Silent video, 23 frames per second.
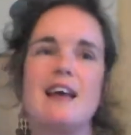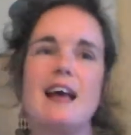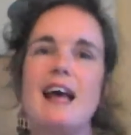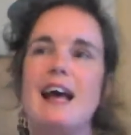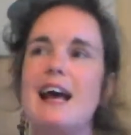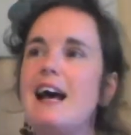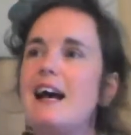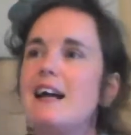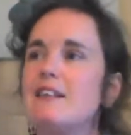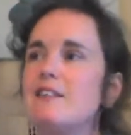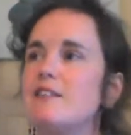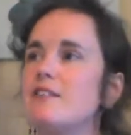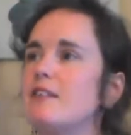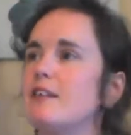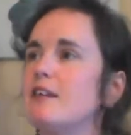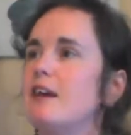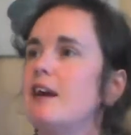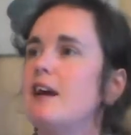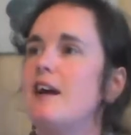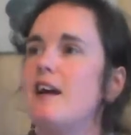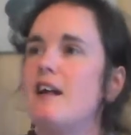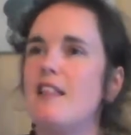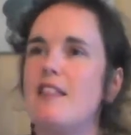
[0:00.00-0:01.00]
hat,
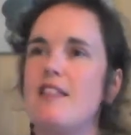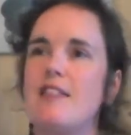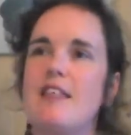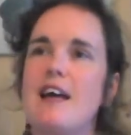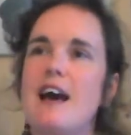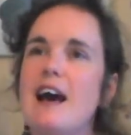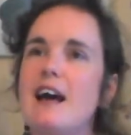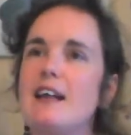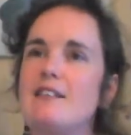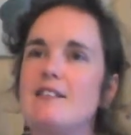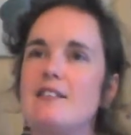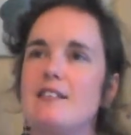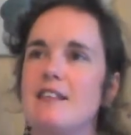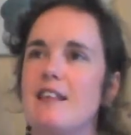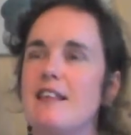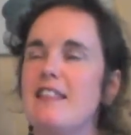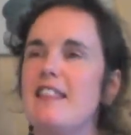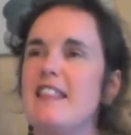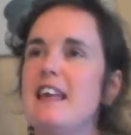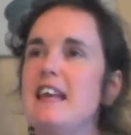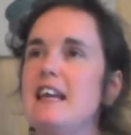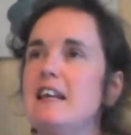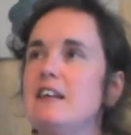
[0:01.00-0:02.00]
that,
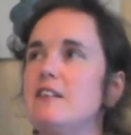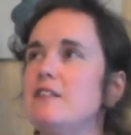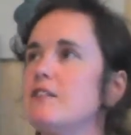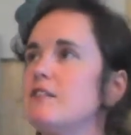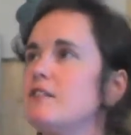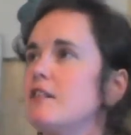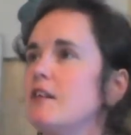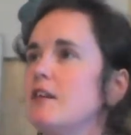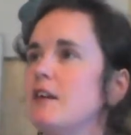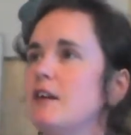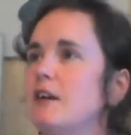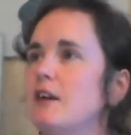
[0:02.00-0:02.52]
this,